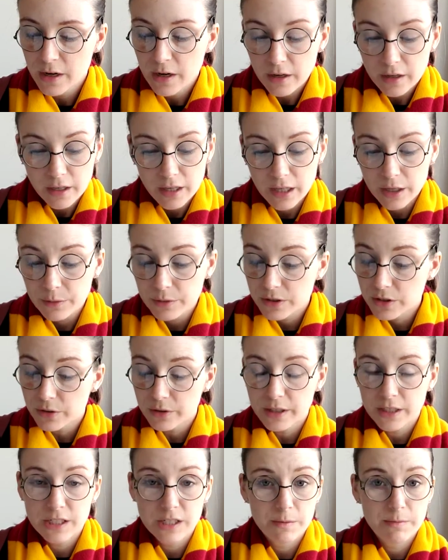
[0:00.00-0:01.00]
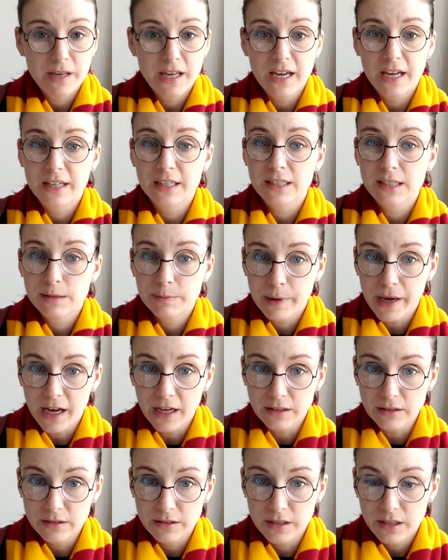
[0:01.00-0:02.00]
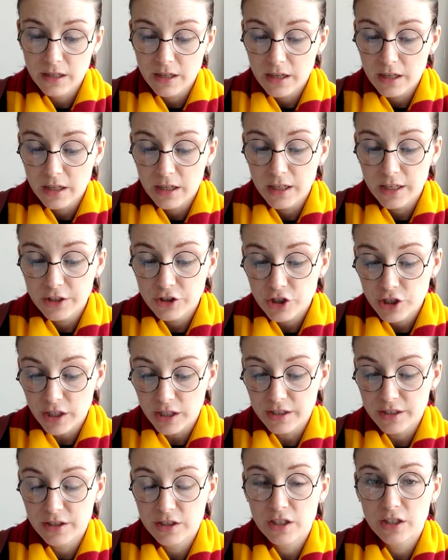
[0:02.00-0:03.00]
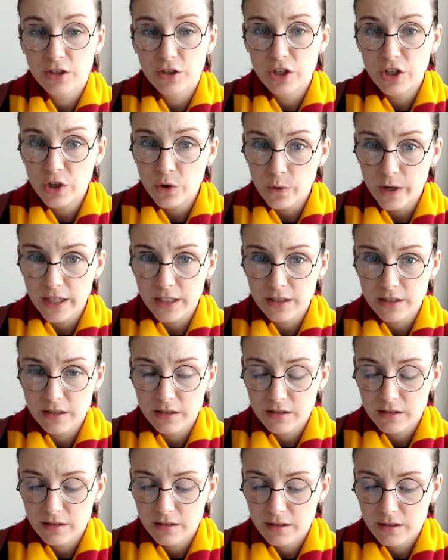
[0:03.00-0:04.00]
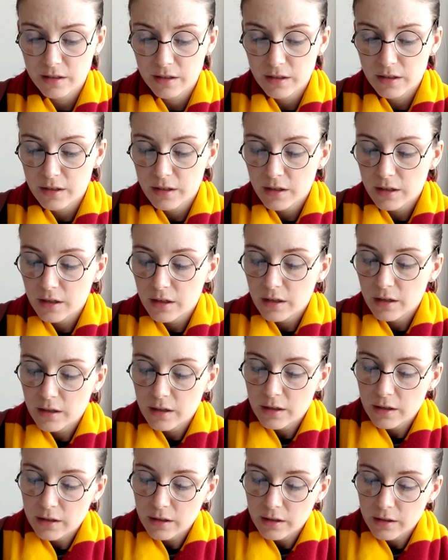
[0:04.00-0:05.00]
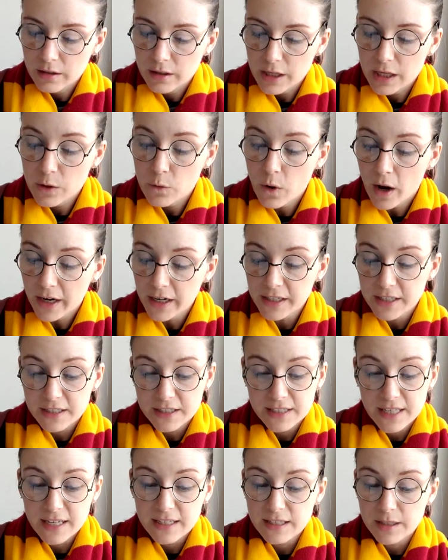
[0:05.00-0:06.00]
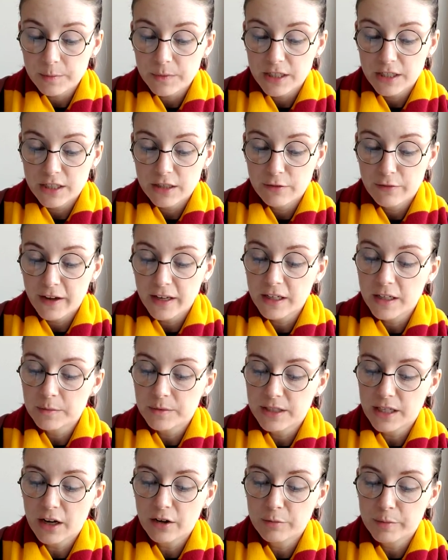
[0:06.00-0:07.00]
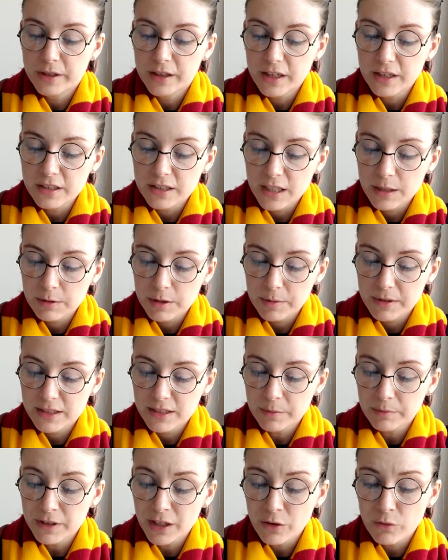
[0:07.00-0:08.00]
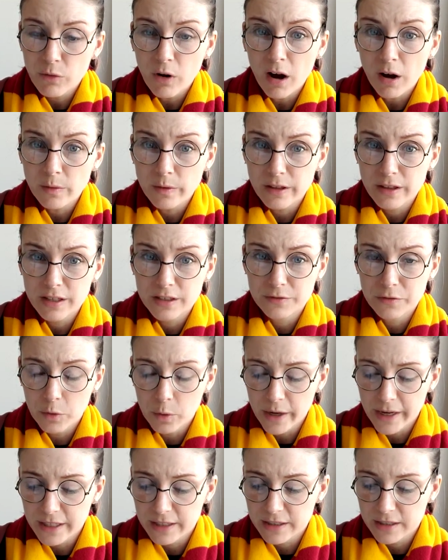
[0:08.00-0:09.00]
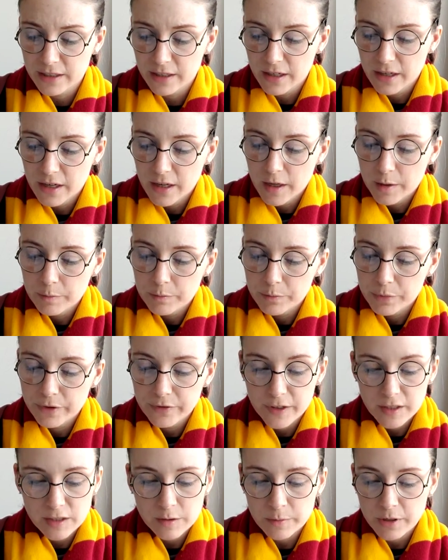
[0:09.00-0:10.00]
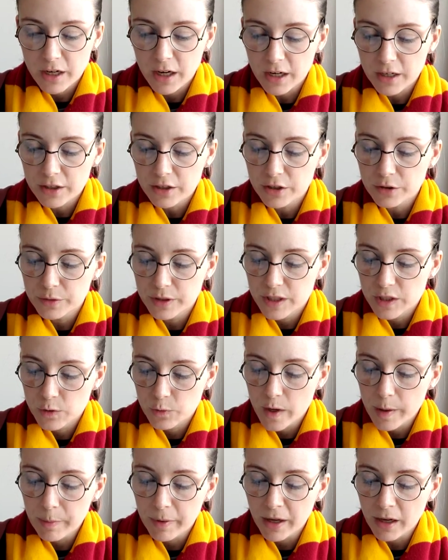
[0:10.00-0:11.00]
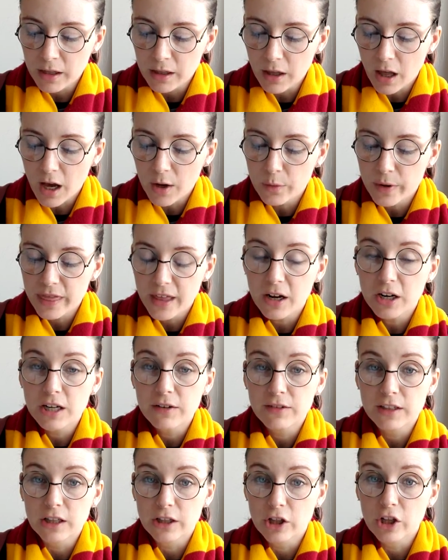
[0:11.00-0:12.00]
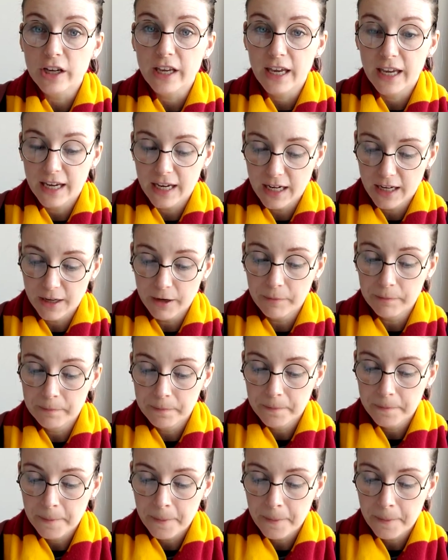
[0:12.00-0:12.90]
He was going to be expelled. He just knew it. He wanted to say something to defend himself, but there seemed to be something wrong with his voice. Professor McGonagall was sweeping along without even looking at him.